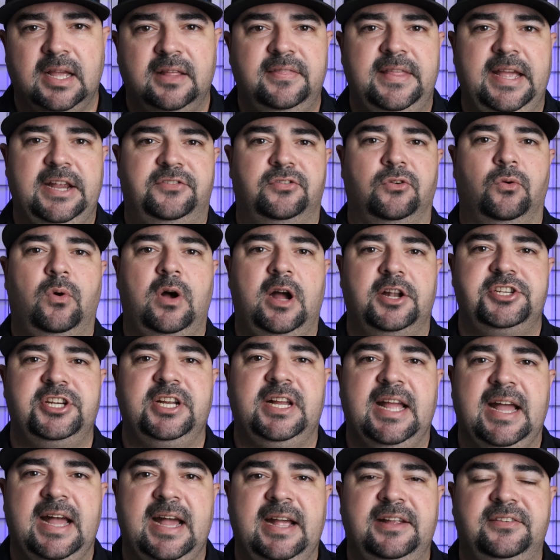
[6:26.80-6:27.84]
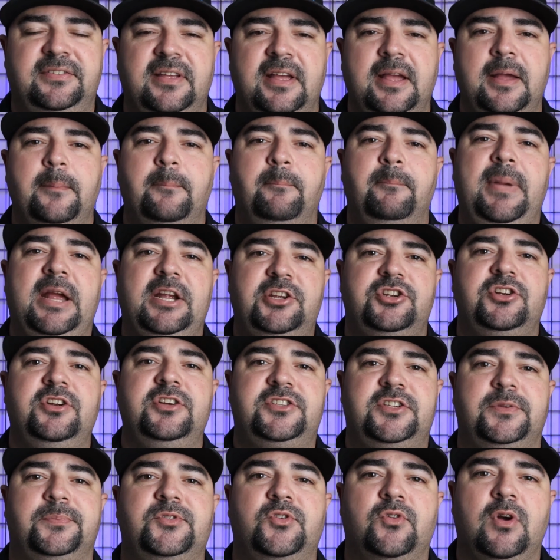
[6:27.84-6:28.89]
Thanks for watching, guys. Make sure you
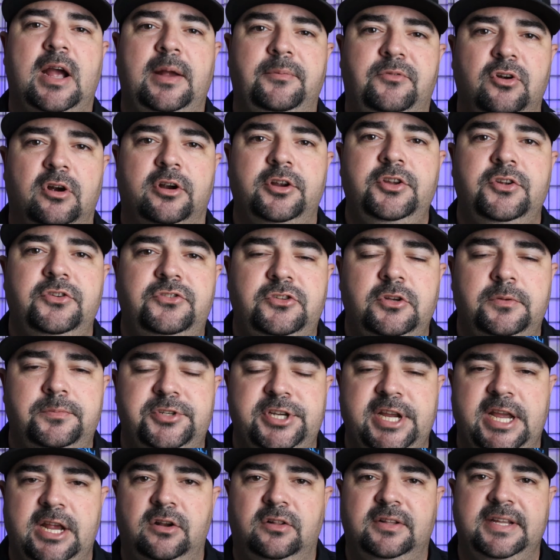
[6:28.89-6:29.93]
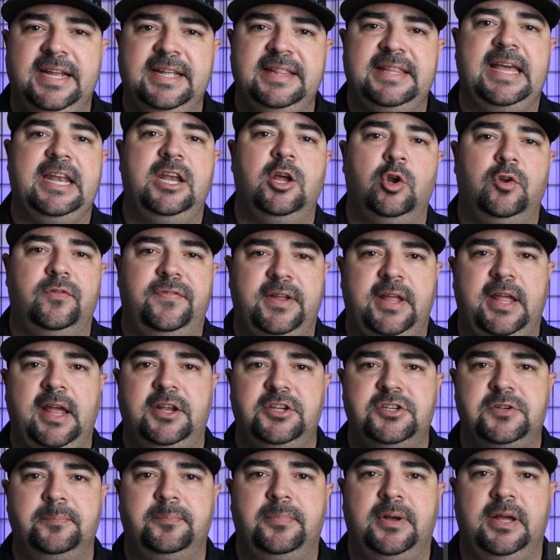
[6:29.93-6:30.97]
subscribe to our YouTube channel and hit that
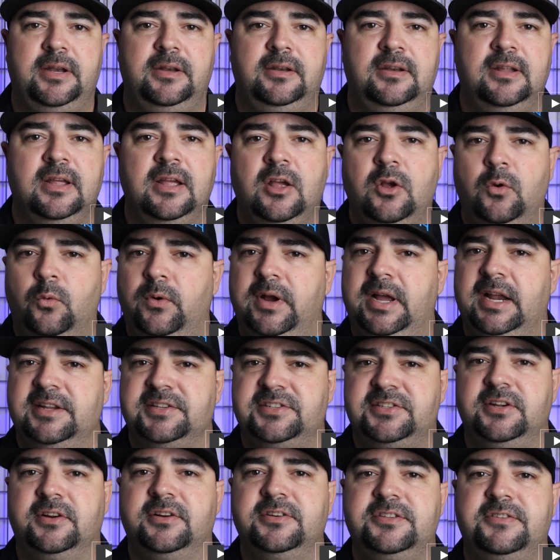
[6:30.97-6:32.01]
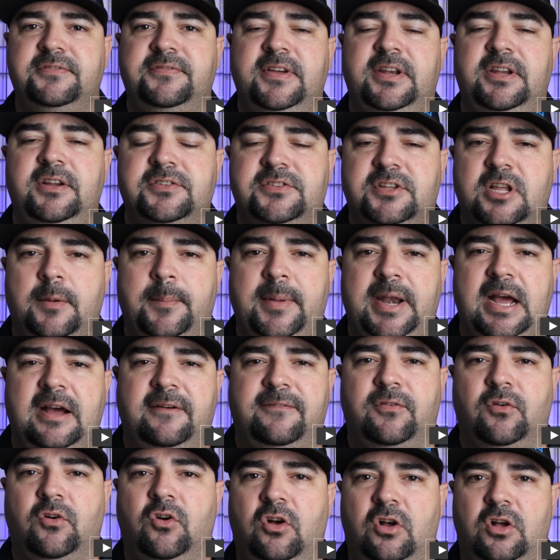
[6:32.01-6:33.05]
notification button. We got a series of videos coming
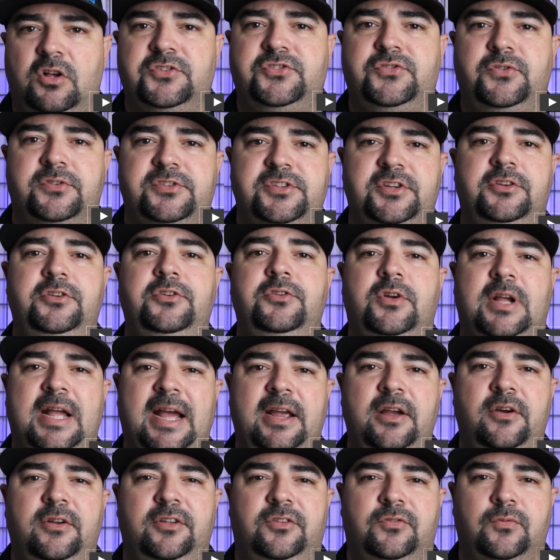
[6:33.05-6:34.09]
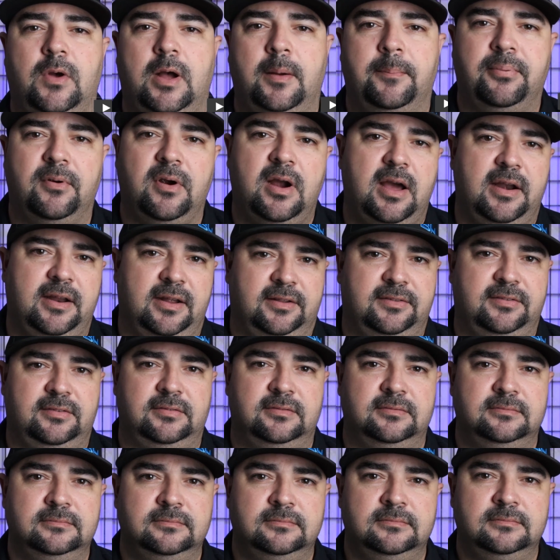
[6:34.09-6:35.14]
out for all sorts of new Coyote Swap products.